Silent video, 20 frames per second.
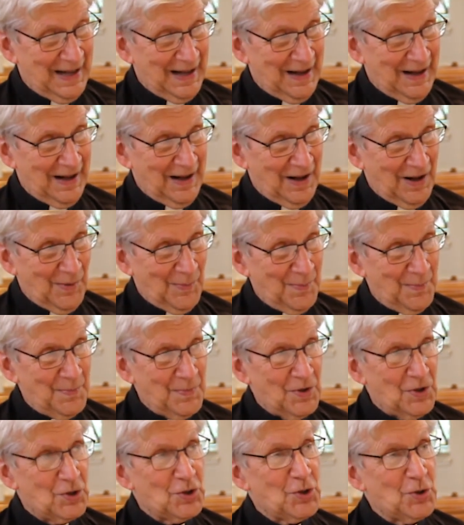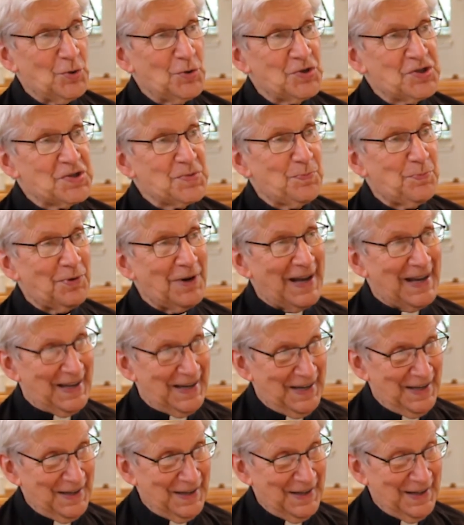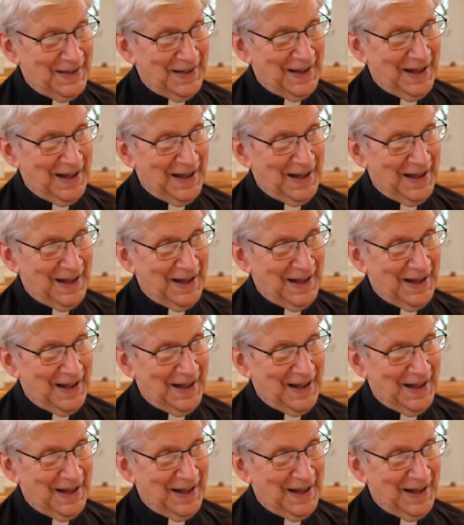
to spread.